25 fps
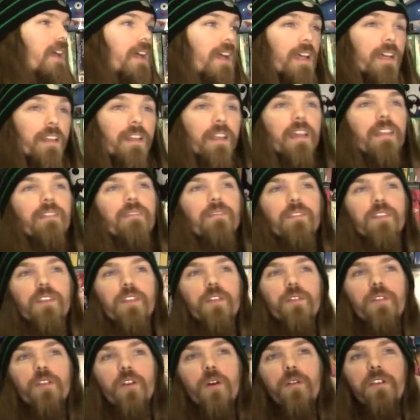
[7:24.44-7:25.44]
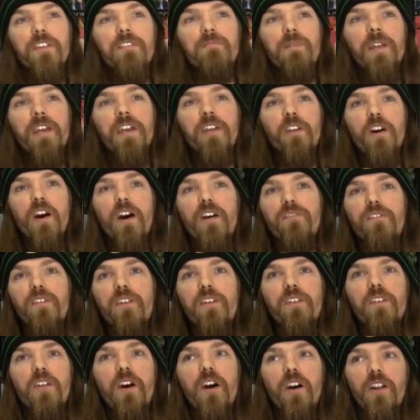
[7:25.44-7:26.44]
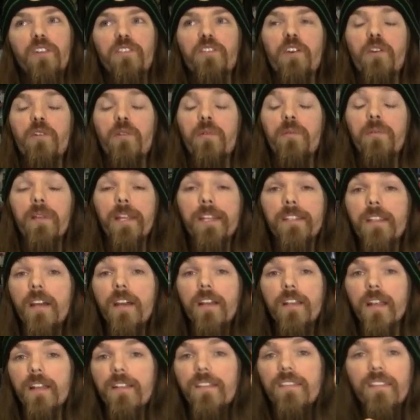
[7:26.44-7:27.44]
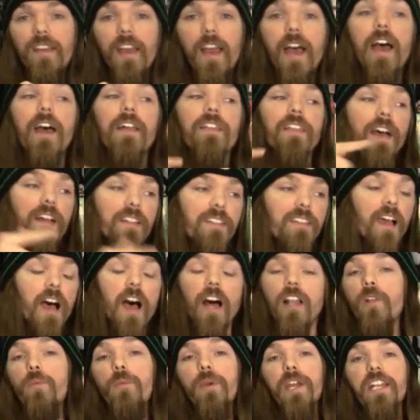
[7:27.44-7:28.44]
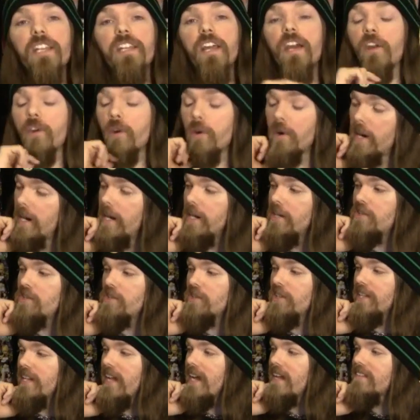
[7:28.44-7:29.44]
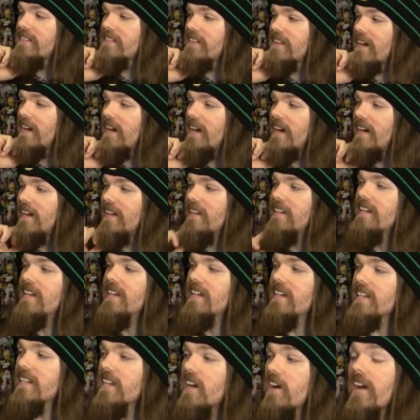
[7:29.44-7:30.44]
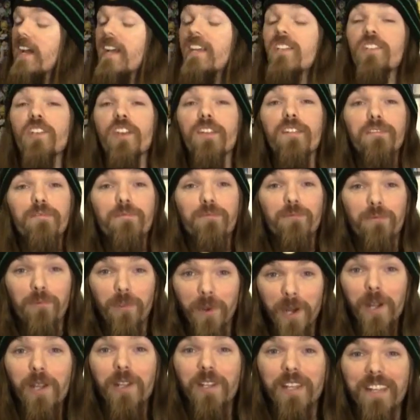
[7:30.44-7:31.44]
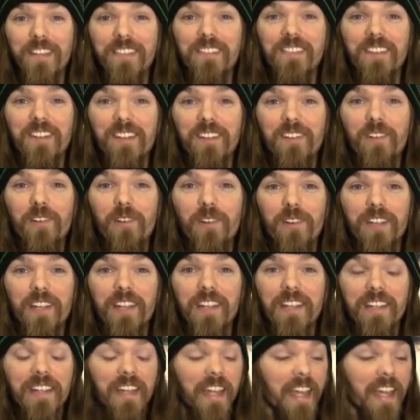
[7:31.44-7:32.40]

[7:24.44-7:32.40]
And, and you can always play it off in October, like, no, that's that's a Halloween decoration. That's a, uh, you know, it's just realistic looking.